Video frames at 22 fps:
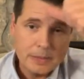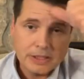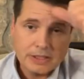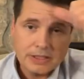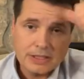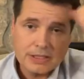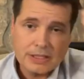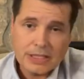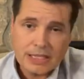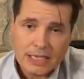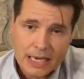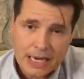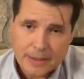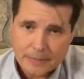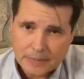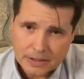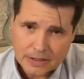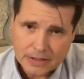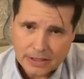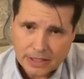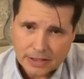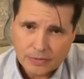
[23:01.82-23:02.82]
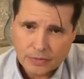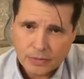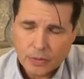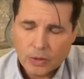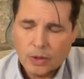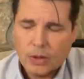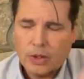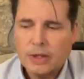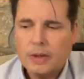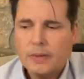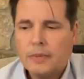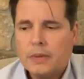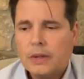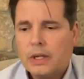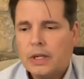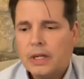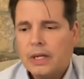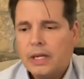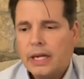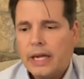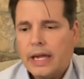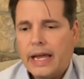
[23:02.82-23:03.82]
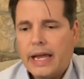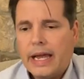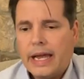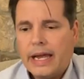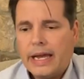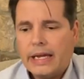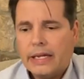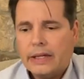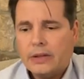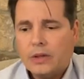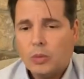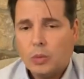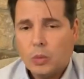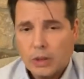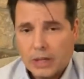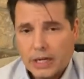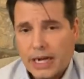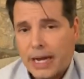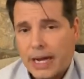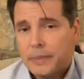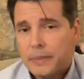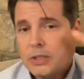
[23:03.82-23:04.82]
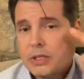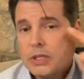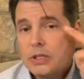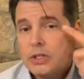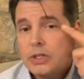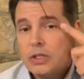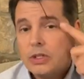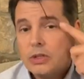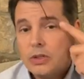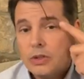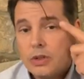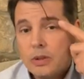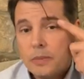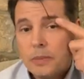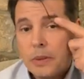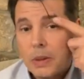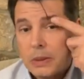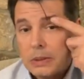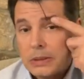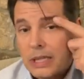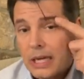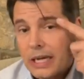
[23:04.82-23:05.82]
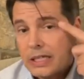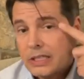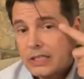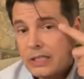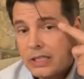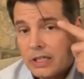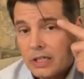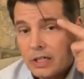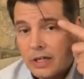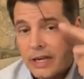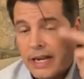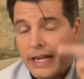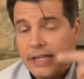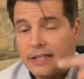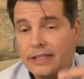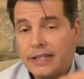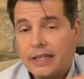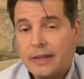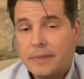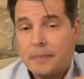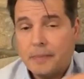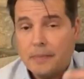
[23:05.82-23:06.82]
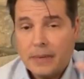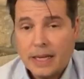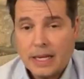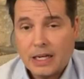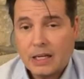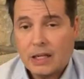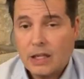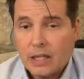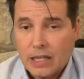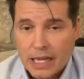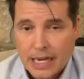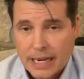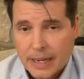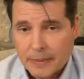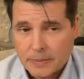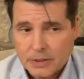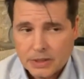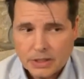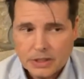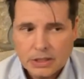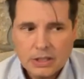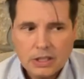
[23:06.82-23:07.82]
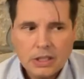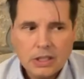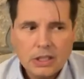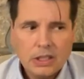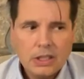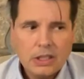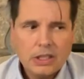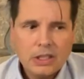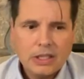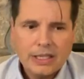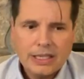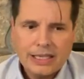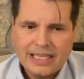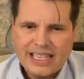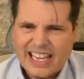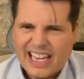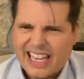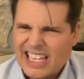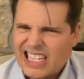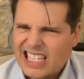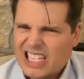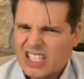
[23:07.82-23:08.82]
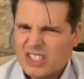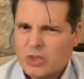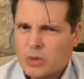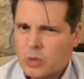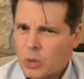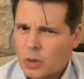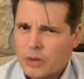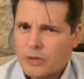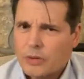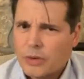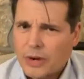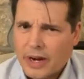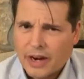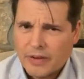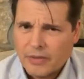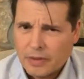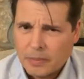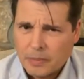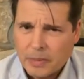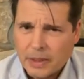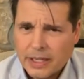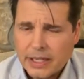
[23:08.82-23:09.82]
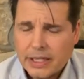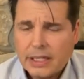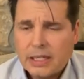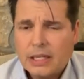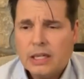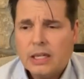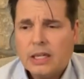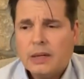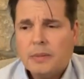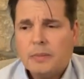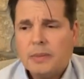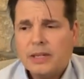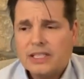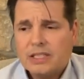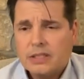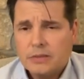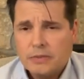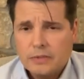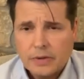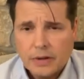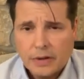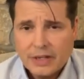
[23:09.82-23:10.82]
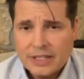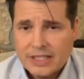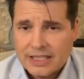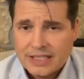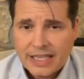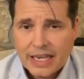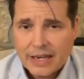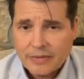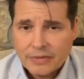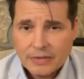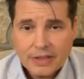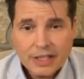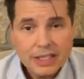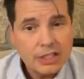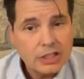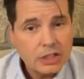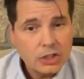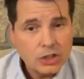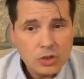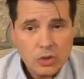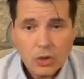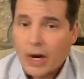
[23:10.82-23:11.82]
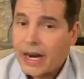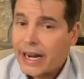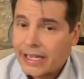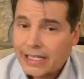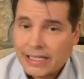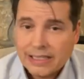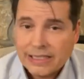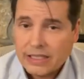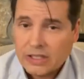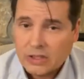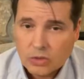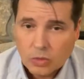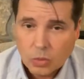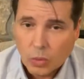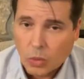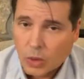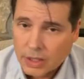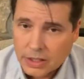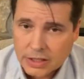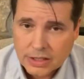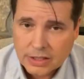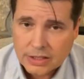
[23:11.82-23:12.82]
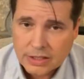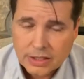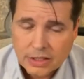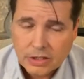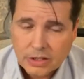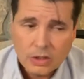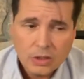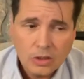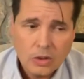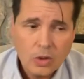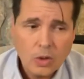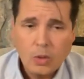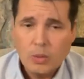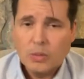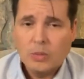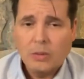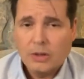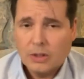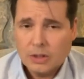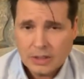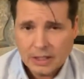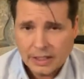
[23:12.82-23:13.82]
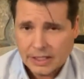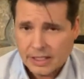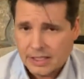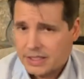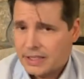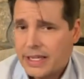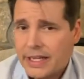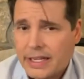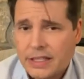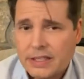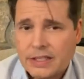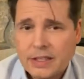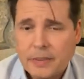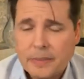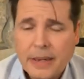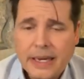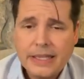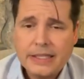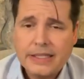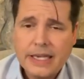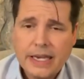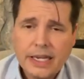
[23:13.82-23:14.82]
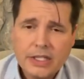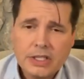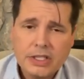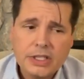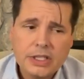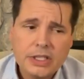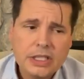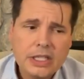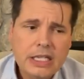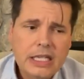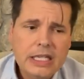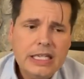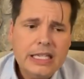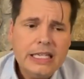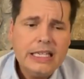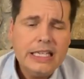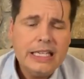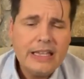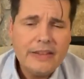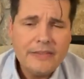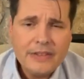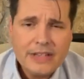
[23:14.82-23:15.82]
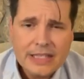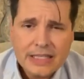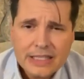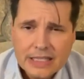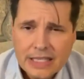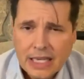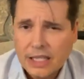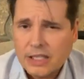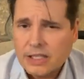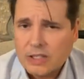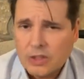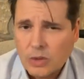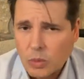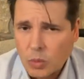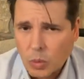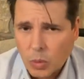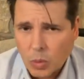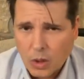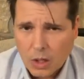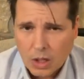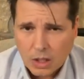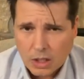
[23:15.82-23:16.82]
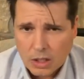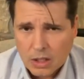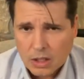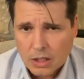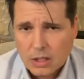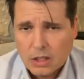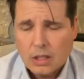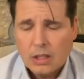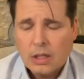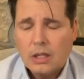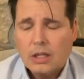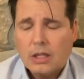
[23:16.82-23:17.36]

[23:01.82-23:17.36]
muscles to compensate for it. And the one option is to do the Botox here as a medical option. Again, doesn't work for everybody, but it's a very safe thing to try at least once. And your homework, like I said, is to pay attention. If it doesn't work,